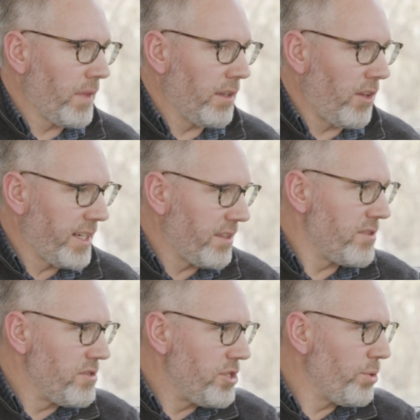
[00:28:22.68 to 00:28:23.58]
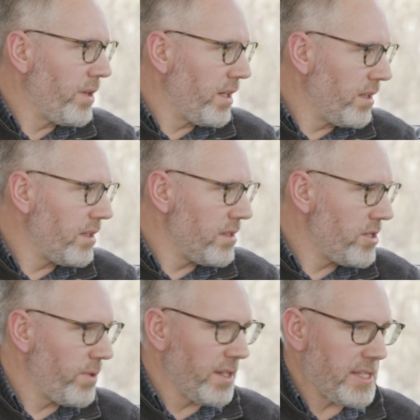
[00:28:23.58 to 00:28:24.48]
like doing
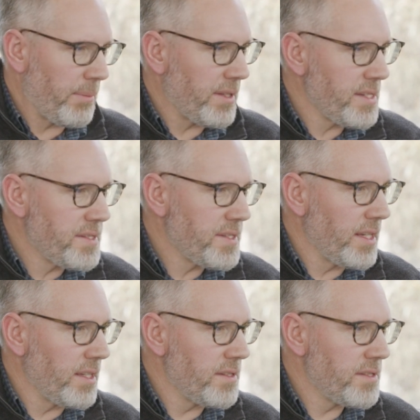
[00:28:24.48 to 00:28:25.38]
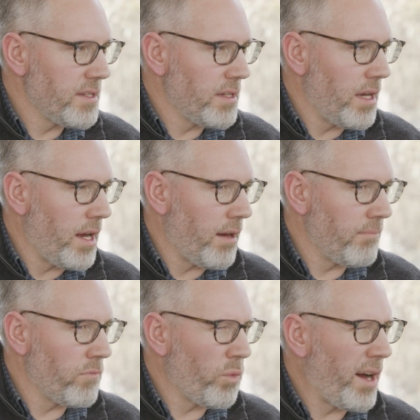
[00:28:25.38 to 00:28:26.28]
some of these things
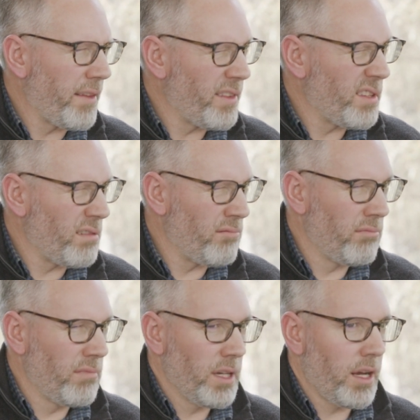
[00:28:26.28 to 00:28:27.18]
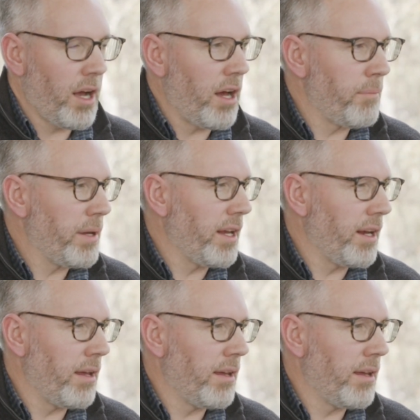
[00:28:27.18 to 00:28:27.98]
rather than kind of being